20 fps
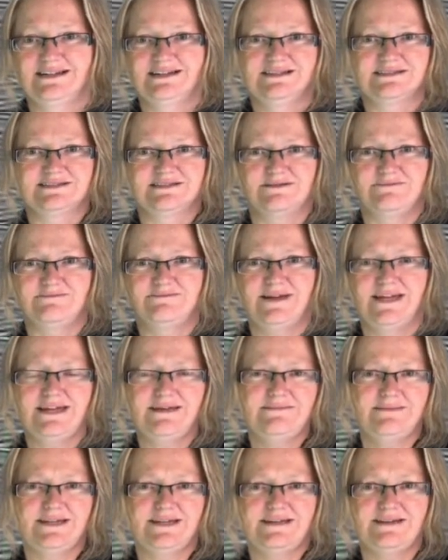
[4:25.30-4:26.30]
So
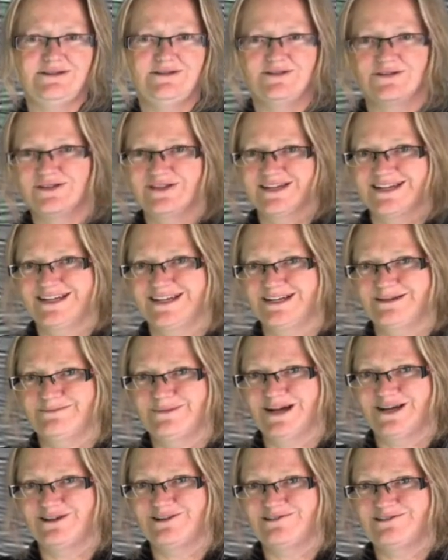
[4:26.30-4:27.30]
maybe you're thinking
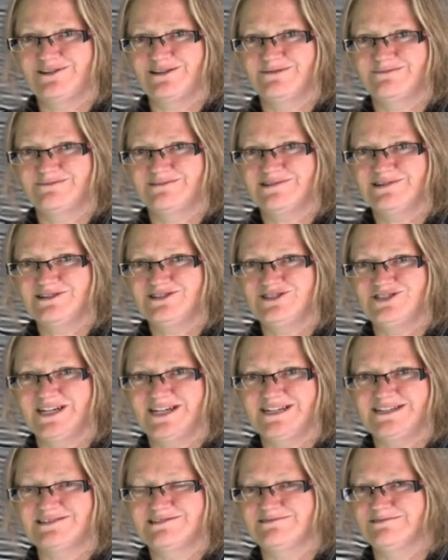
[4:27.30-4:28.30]
about your own
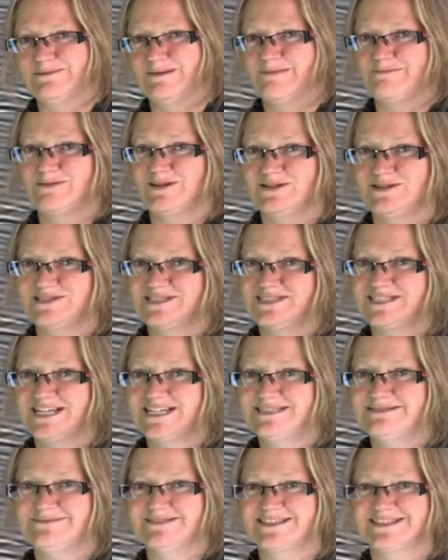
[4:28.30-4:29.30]
project. Remember those
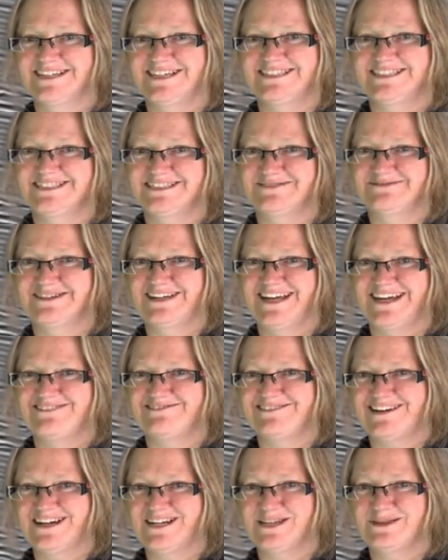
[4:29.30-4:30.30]
seismic lines that we had
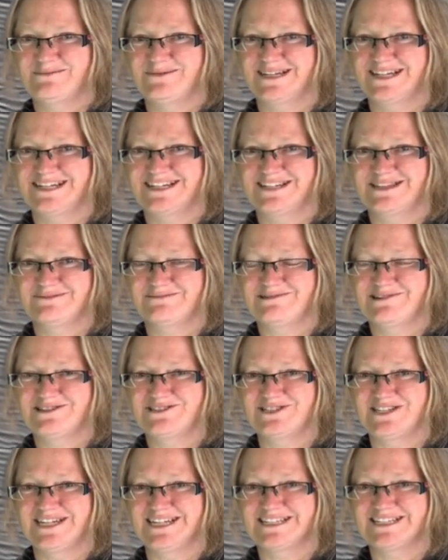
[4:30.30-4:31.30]
right at the beginning of the
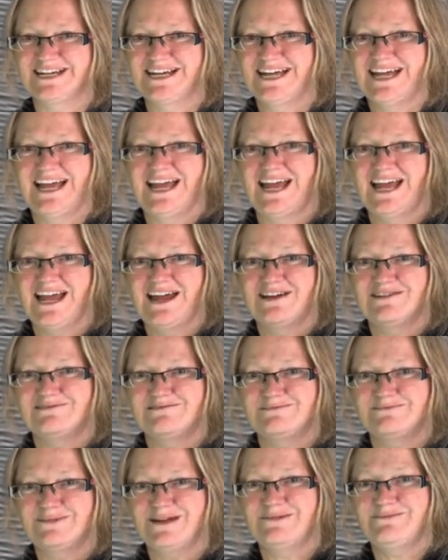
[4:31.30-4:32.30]
project?
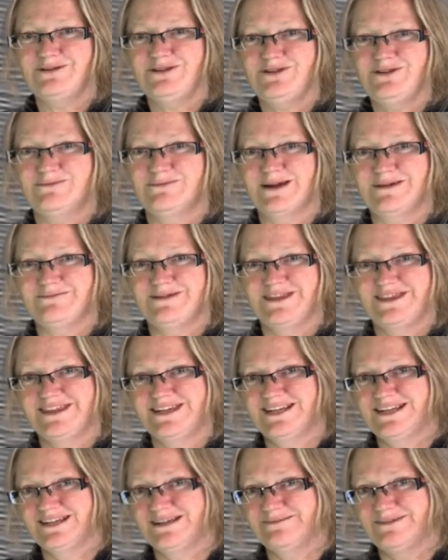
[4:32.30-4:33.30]
Maybe you might be
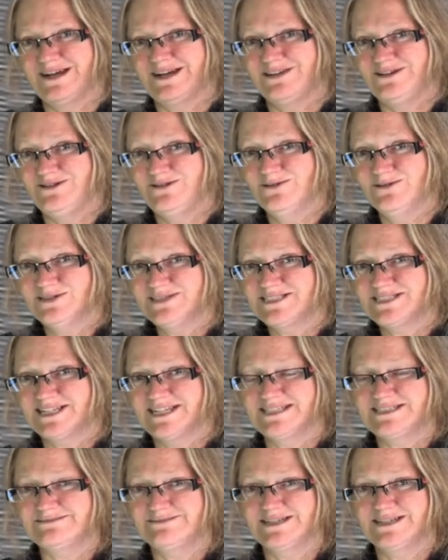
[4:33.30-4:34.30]
thinking about your
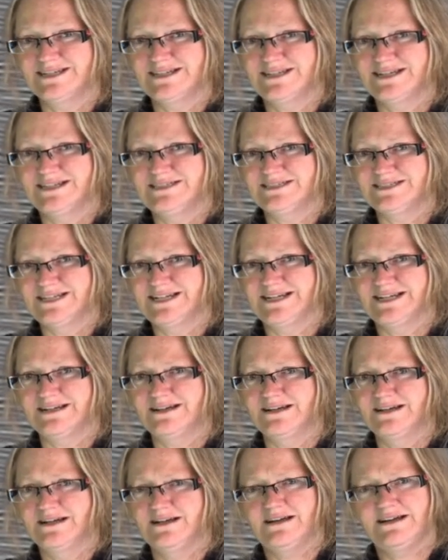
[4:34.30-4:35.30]
seismic and
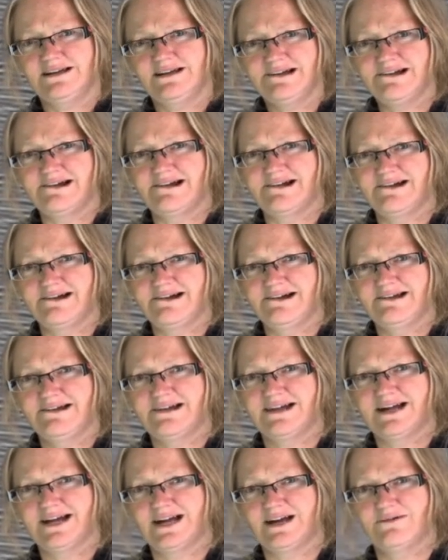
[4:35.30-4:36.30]
saying,
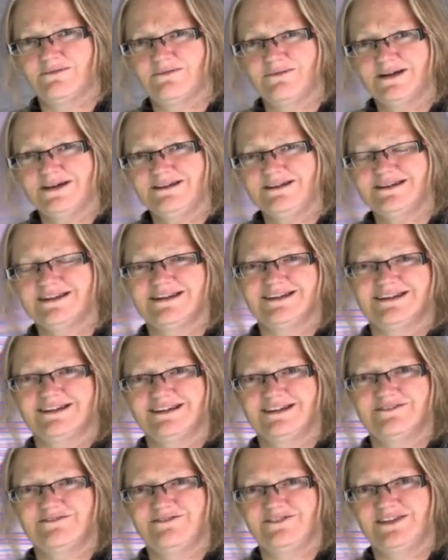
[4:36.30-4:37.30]
I wonder
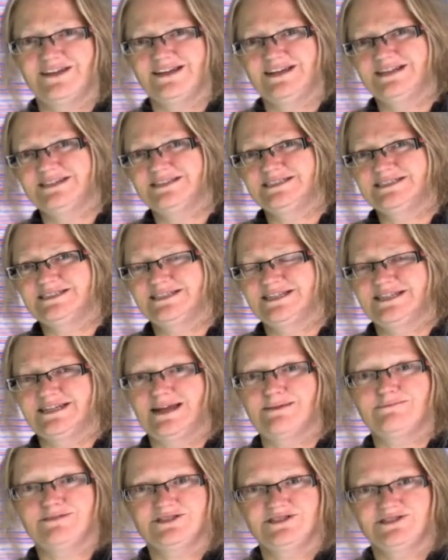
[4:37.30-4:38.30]
if there's an
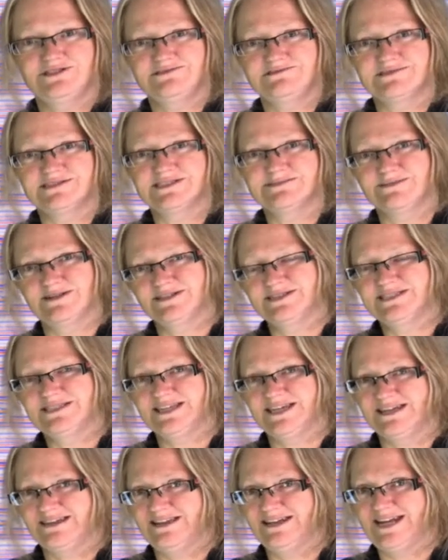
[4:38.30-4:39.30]
amplitude response
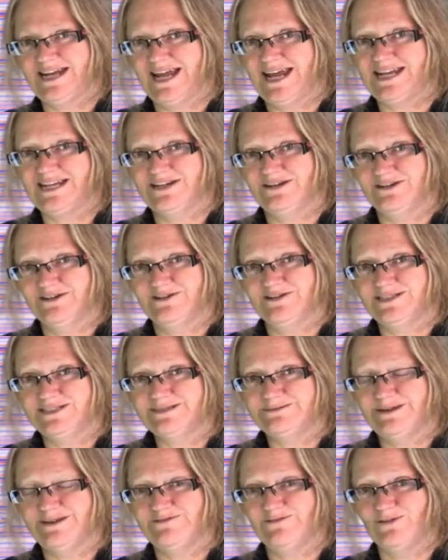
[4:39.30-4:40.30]
there that I hadn't
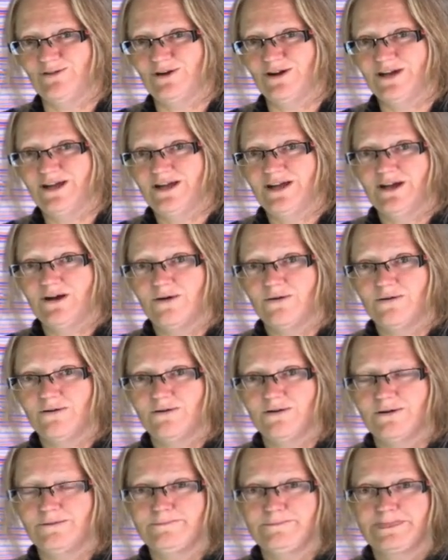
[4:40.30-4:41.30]
noticed before.
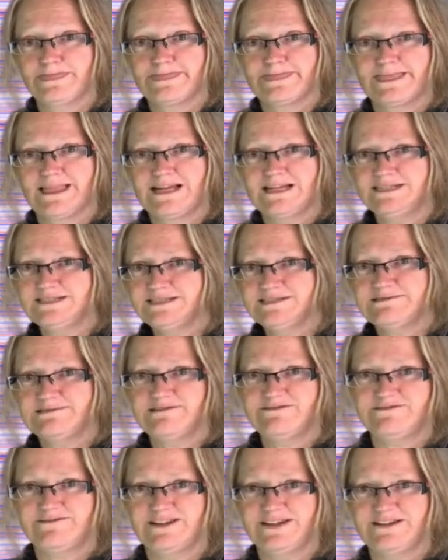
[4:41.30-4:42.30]
Or is there a
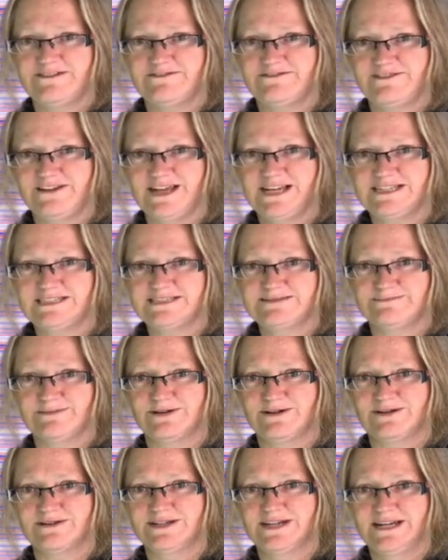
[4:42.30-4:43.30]
faint flat
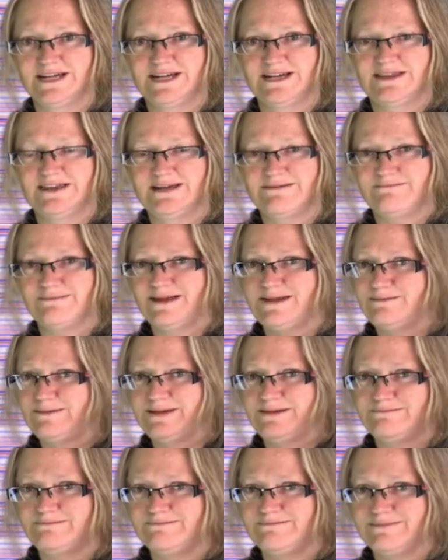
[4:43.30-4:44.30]
spot that may
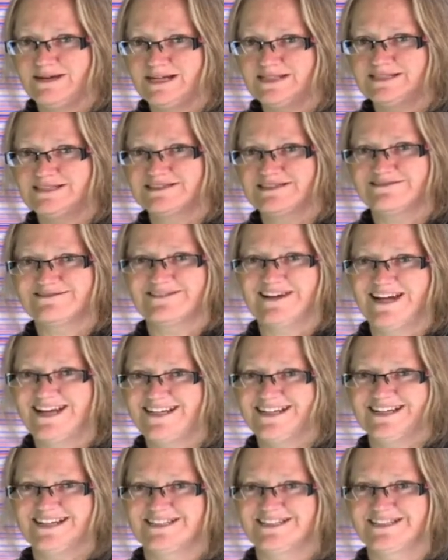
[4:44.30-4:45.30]
be
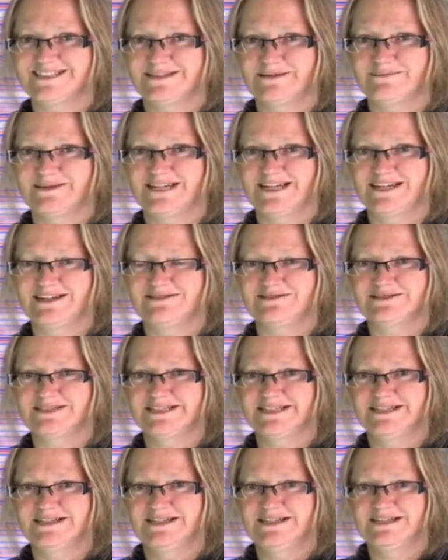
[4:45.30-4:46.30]
masquerading as something
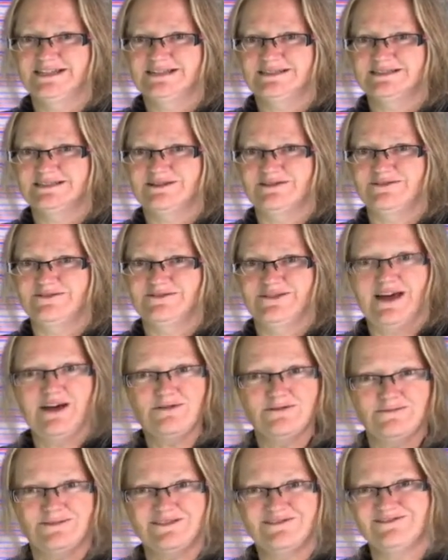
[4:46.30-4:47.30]
else? So that
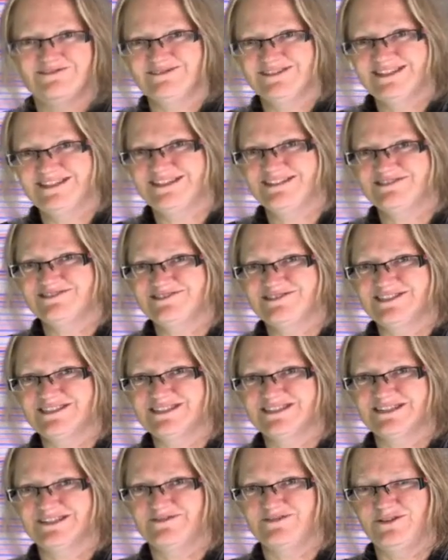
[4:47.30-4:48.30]
would be really
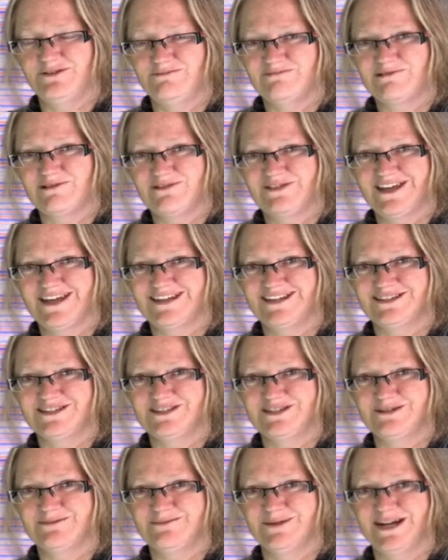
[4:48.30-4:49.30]
interesting if you brought that
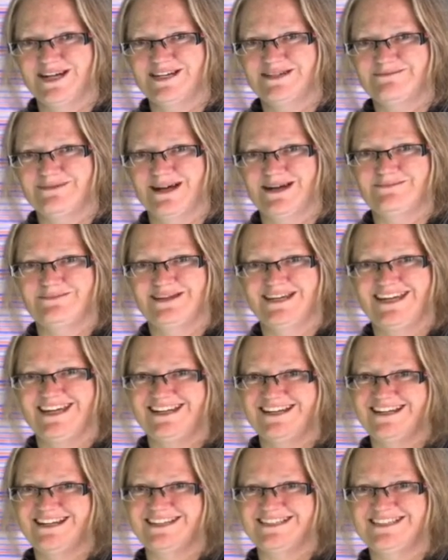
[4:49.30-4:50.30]
into your mind map.
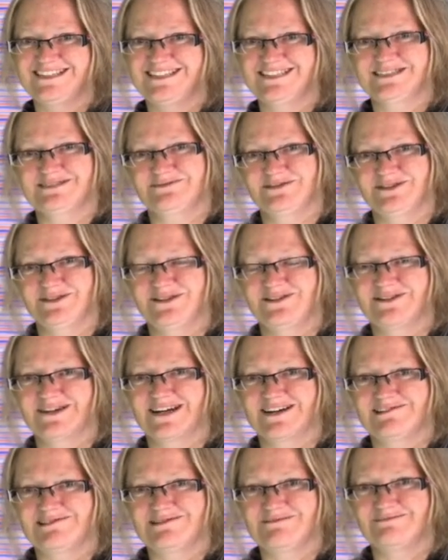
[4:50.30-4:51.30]
Any ideas with your
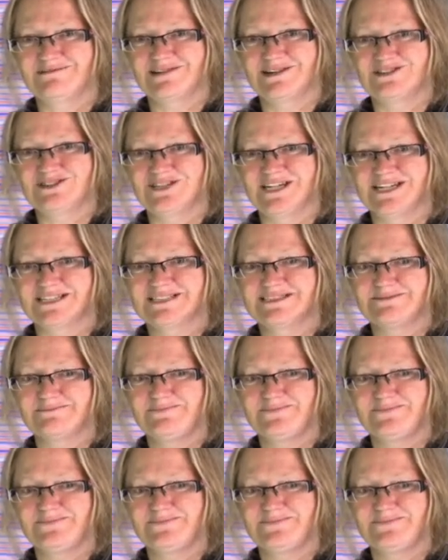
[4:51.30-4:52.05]
current projects?